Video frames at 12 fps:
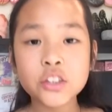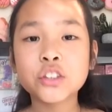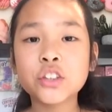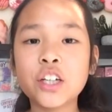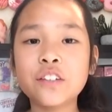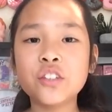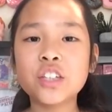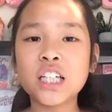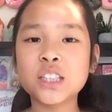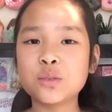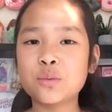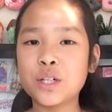So if you
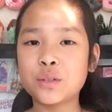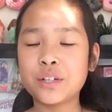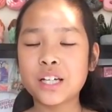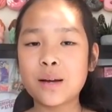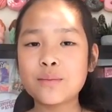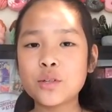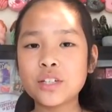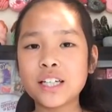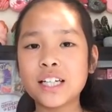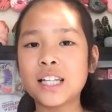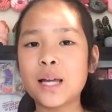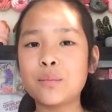guys are wondering, I'm doing
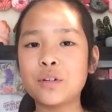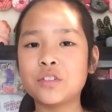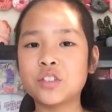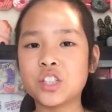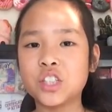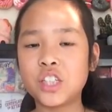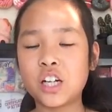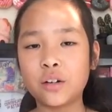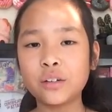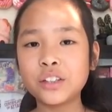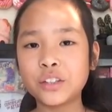a collab with Chiara